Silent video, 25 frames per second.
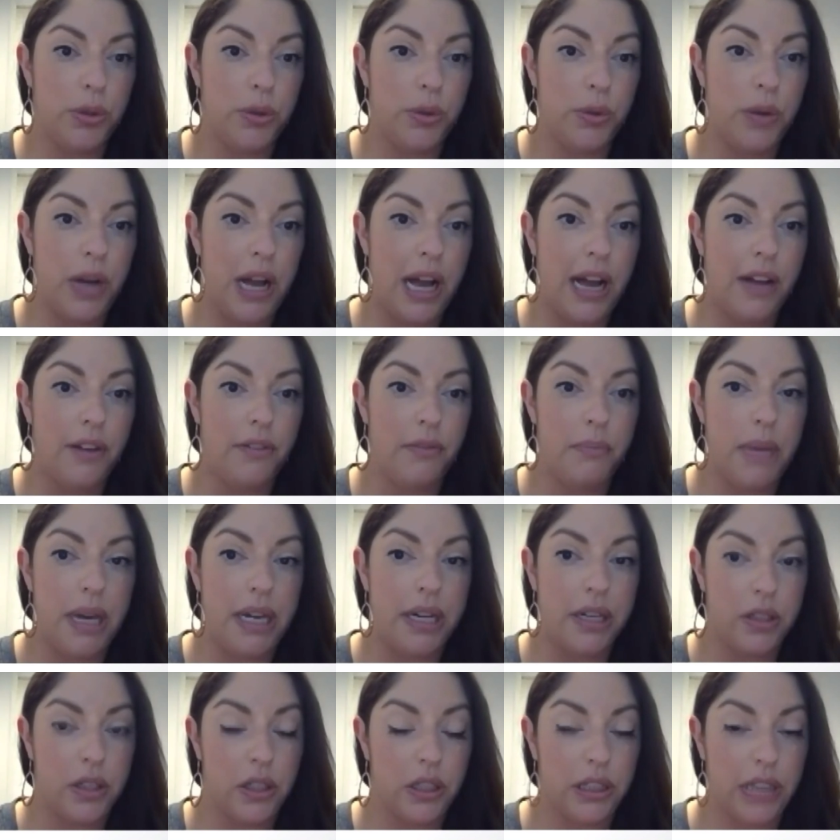have
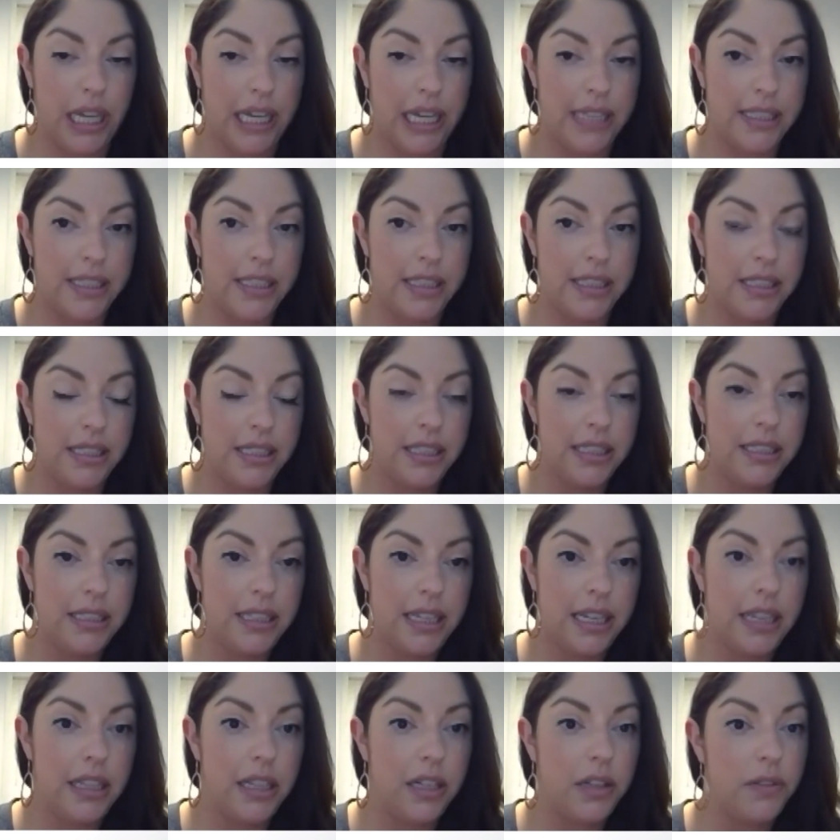medical licenses
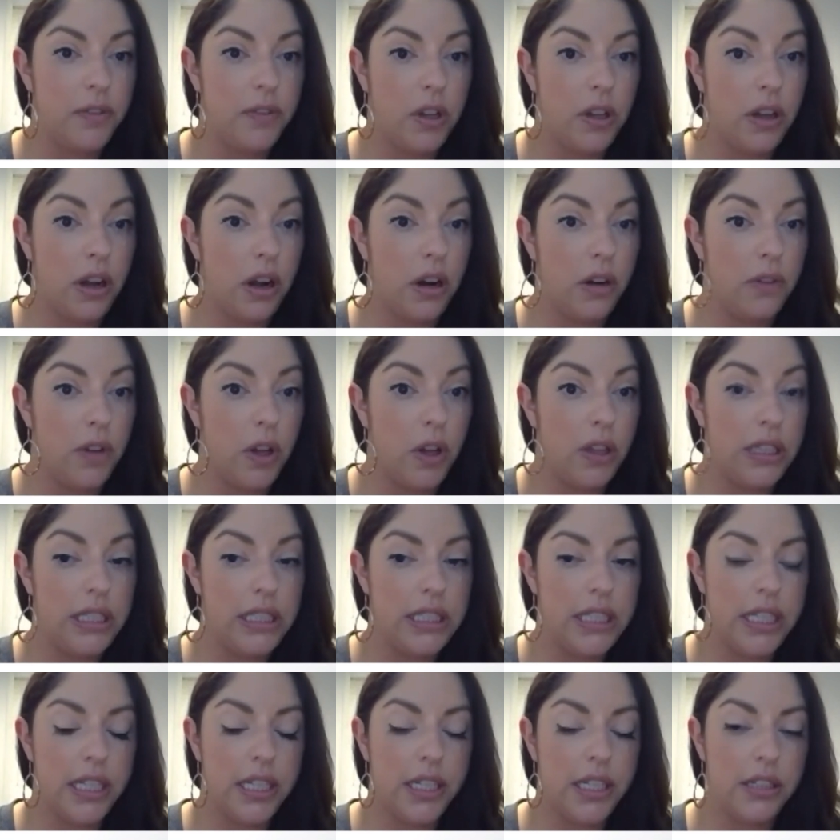and they're are
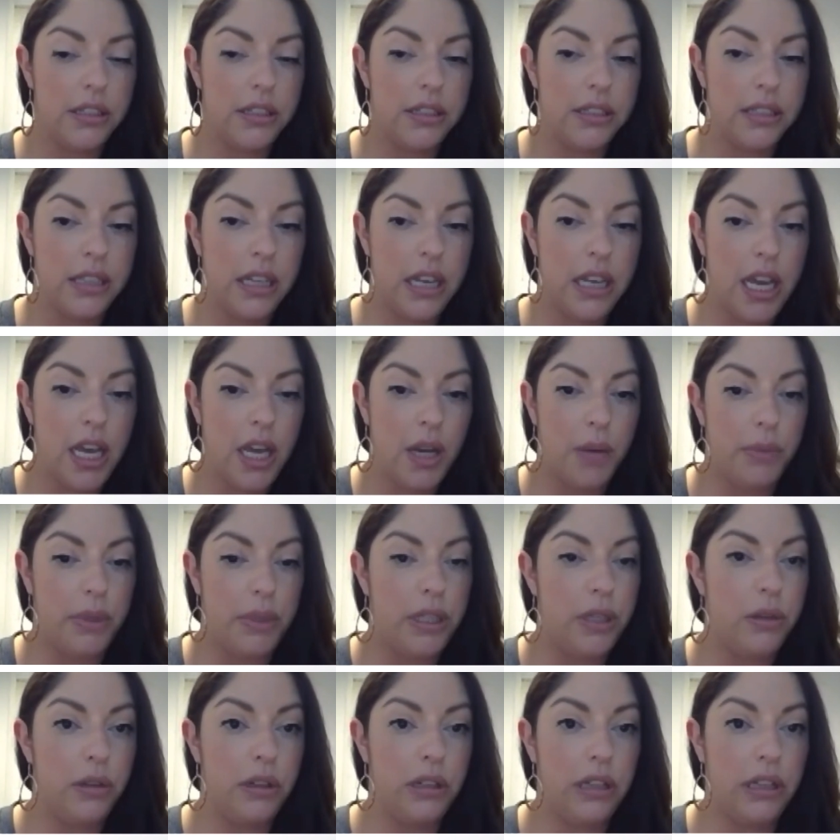volunteers. We
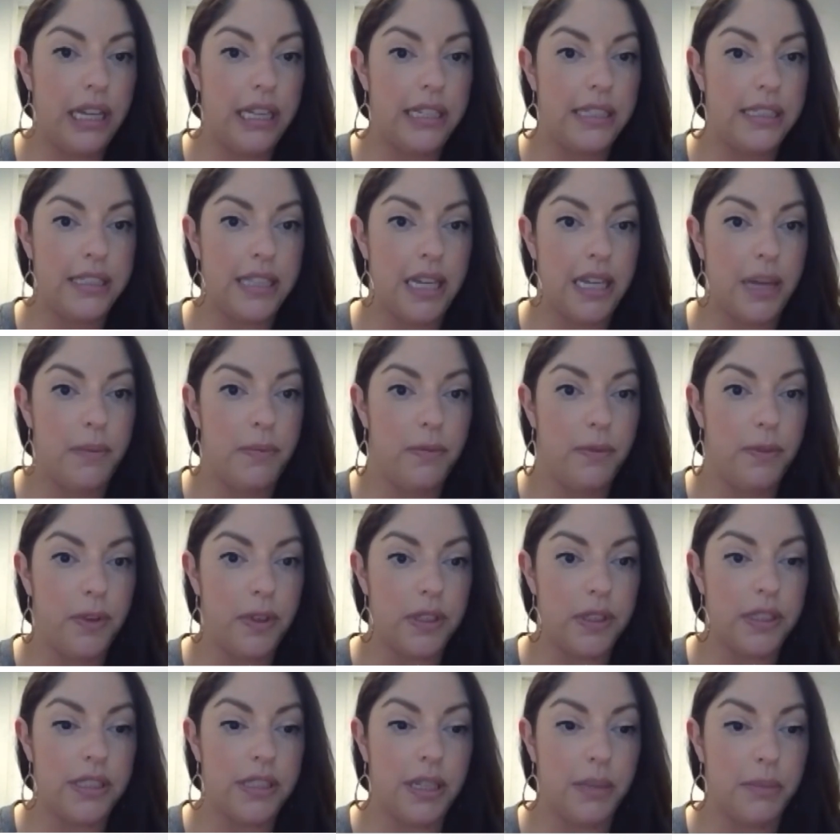utilize them for
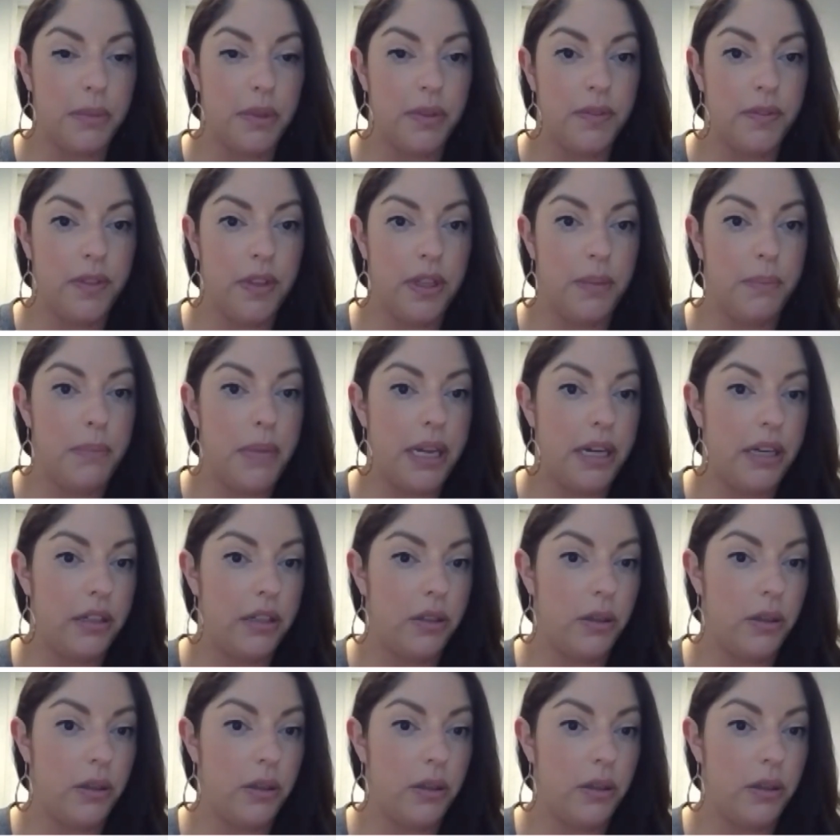some of the medical